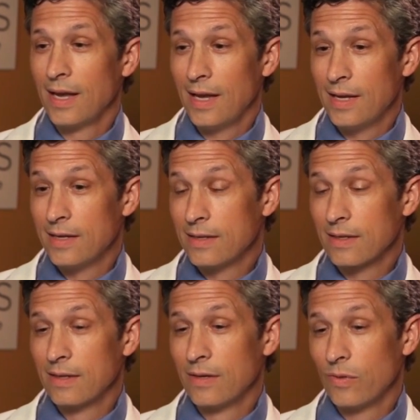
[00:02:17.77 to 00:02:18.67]
and
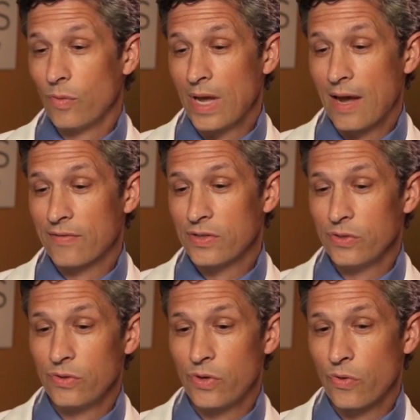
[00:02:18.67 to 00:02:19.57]
we have
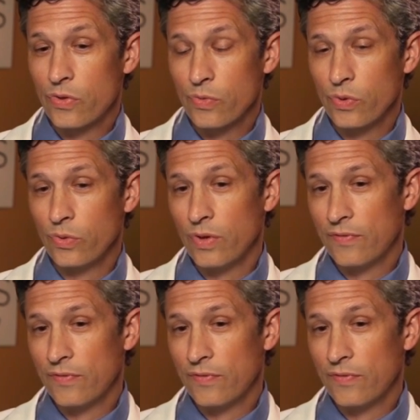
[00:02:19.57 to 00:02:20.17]
to go through